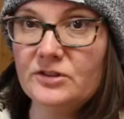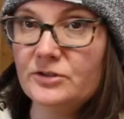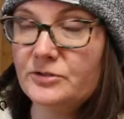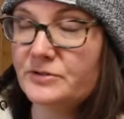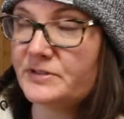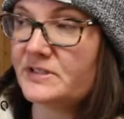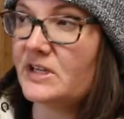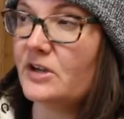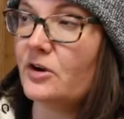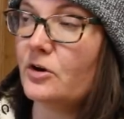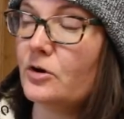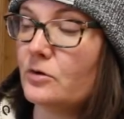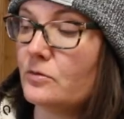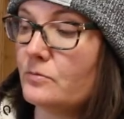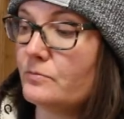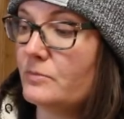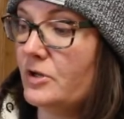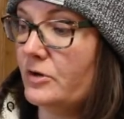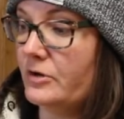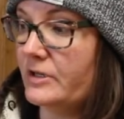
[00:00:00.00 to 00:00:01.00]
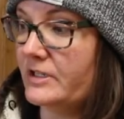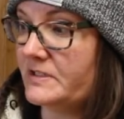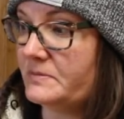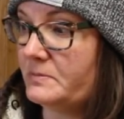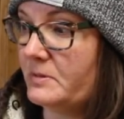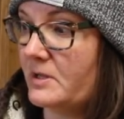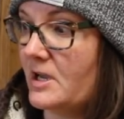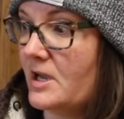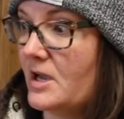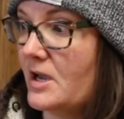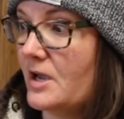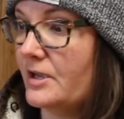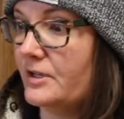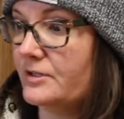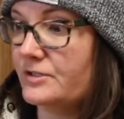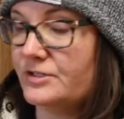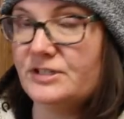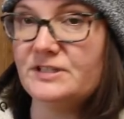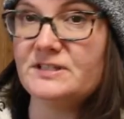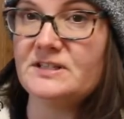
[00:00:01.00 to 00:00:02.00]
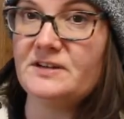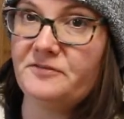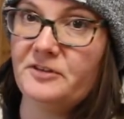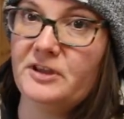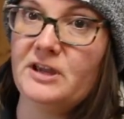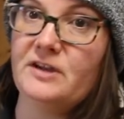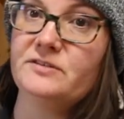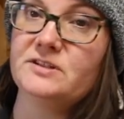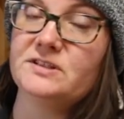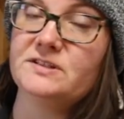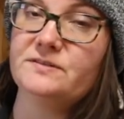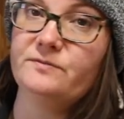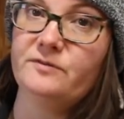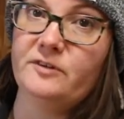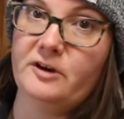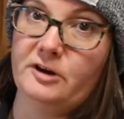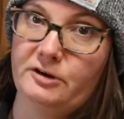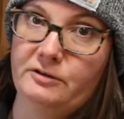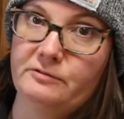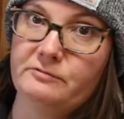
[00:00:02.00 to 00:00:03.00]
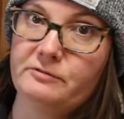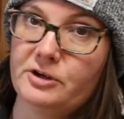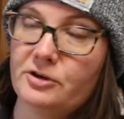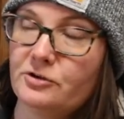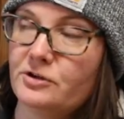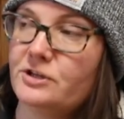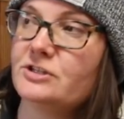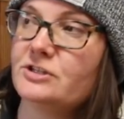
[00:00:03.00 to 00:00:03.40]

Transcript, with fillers: losing her mucus plug and she's definitely having some very real